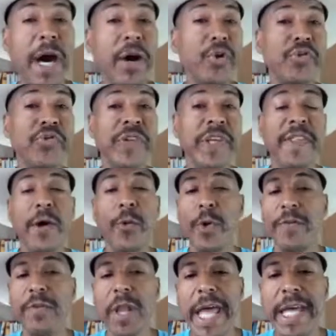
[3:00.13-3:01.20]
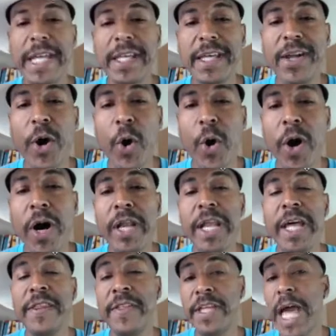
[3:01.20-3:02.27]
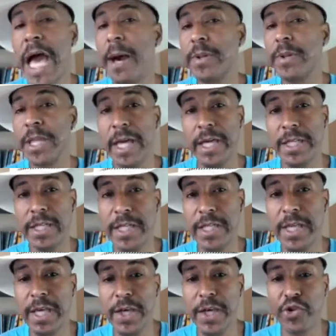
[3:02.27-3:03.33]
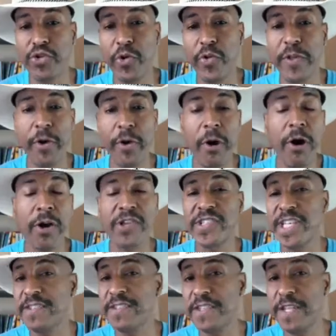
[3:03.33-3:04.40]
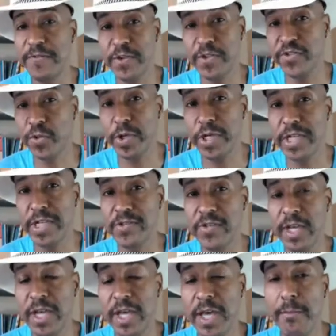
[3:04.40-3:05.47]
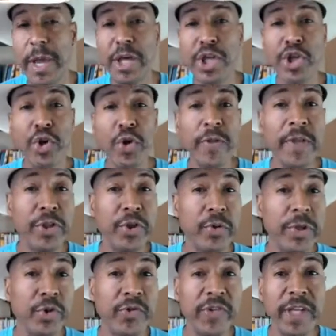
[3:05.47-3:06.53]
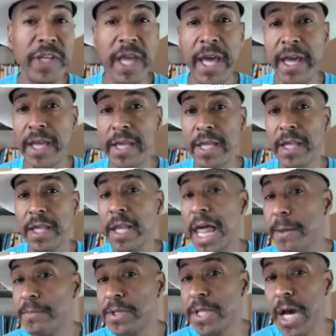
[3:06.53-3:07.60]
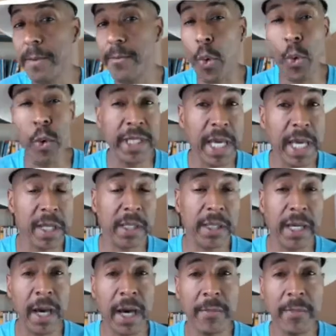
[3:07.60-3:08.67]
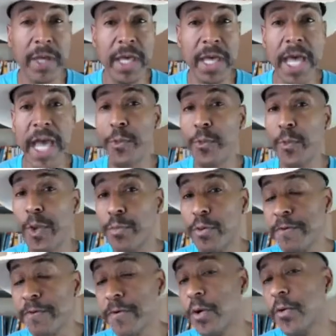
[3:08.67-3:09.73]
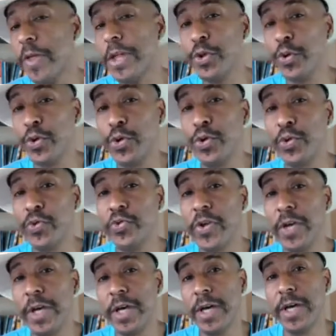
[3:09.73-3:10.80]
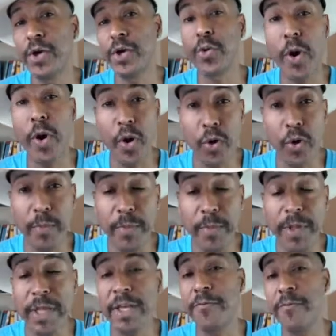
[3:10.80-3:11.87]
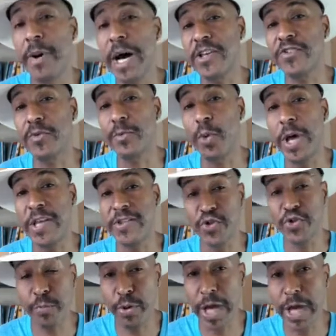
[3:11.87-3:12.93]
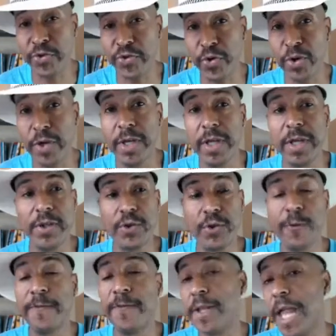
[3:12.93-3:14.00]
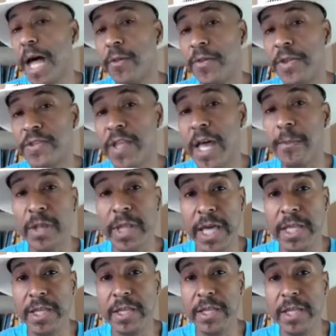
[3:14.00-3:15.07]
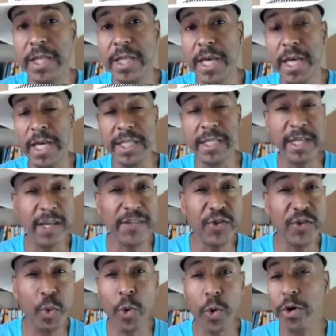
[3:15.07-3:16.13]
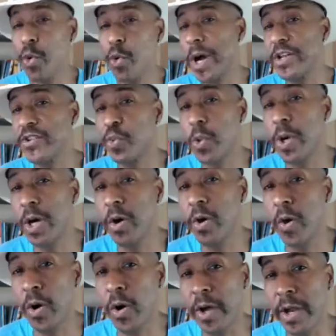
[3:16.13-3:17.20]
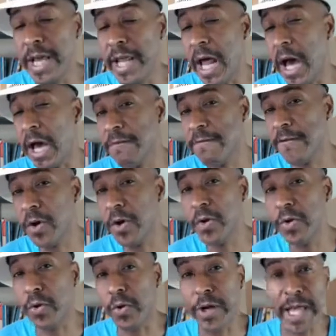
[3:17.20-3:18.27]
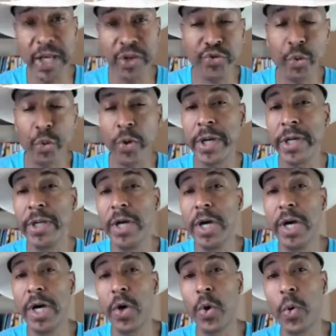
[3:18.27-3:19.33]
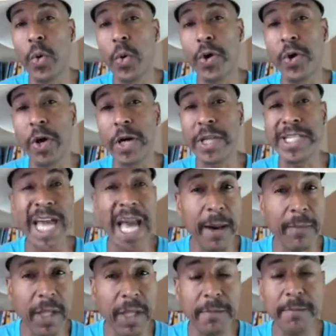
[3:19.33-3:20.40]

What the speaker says: you'll see that we've landed on the application. So there are 6 different screens. Make sure that you're using a laptop or desktop, and we prefer that you use Chrome, if possible, as your browser to fill out this application. It doesn't work quite as well on an iPhone or an Android or a tablet.